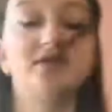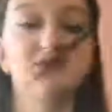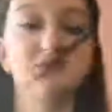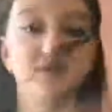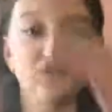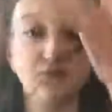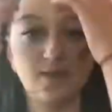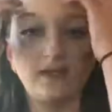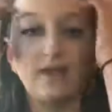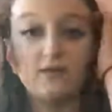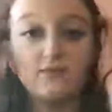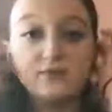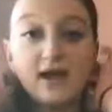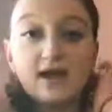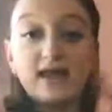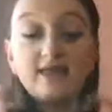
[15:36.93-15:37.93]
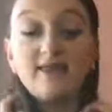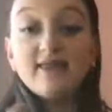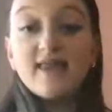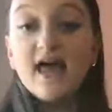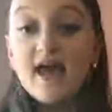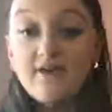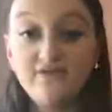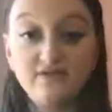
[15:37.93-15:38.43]
between right and
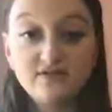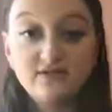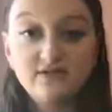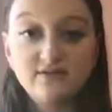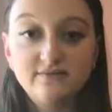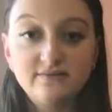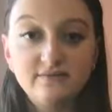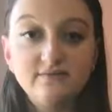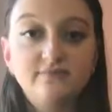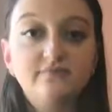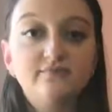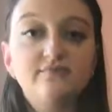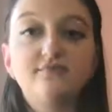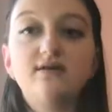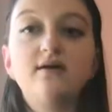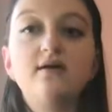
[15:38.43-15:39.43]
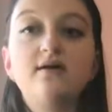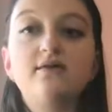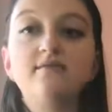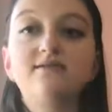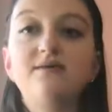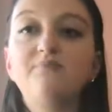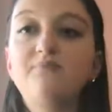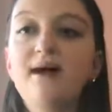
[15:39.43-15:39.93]
left,
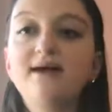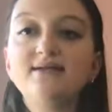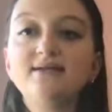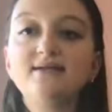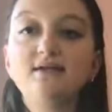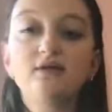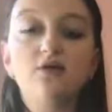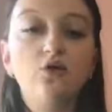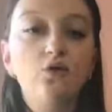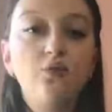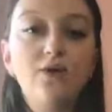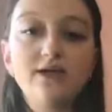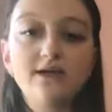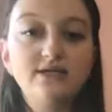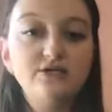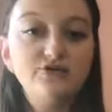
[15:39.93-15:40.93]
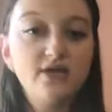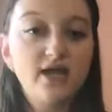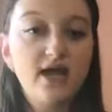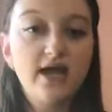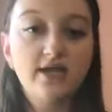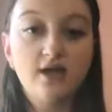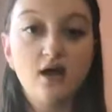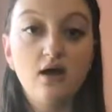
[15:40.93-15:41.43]
the best and quickest trick I
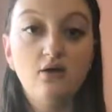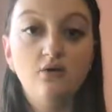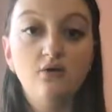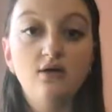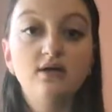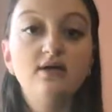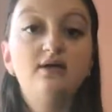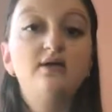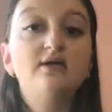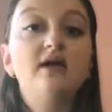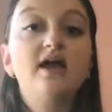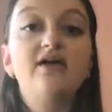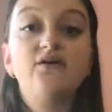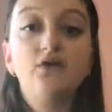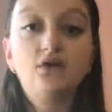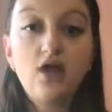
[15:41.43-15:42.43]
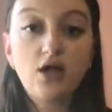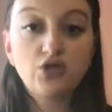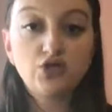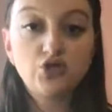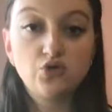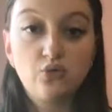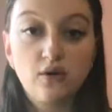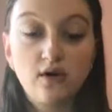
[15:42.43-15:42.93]
know, if you're not
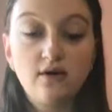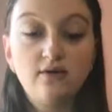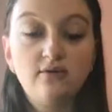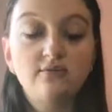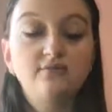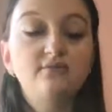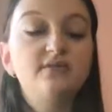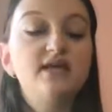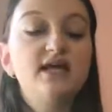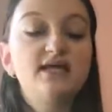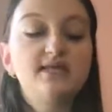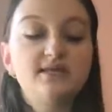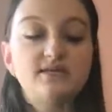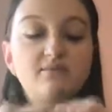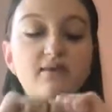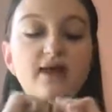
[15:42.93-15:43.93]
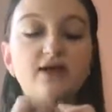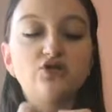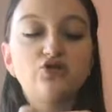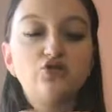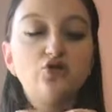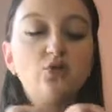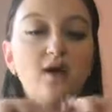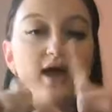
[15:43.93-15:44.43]
sure, is to make
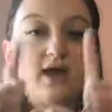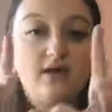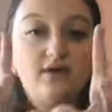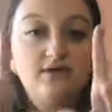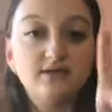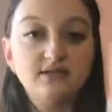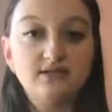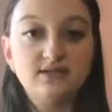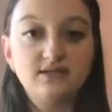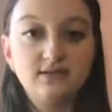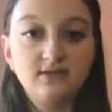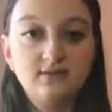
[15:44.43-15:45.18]
2 L's